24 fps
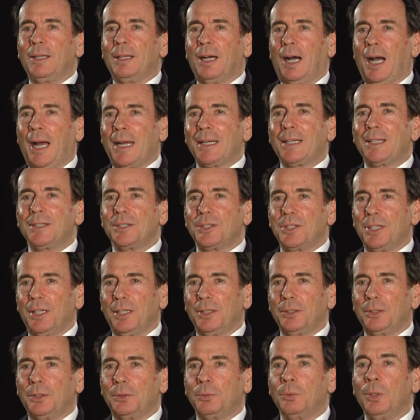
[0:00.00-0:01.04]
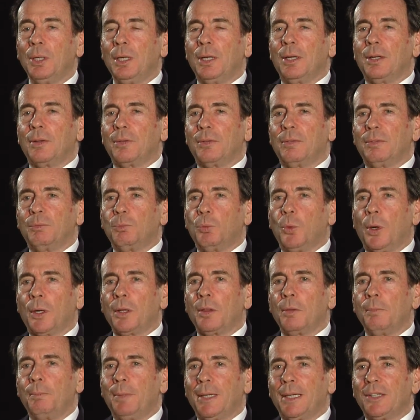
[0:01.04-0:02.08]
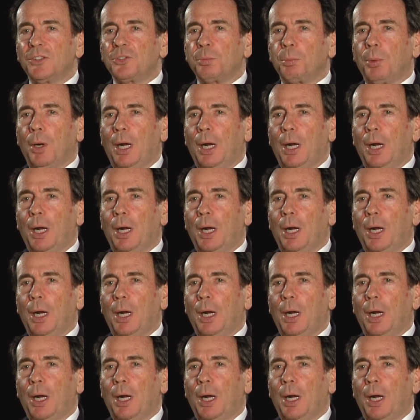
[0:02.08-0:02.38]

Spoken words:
I can tell you one of the biggest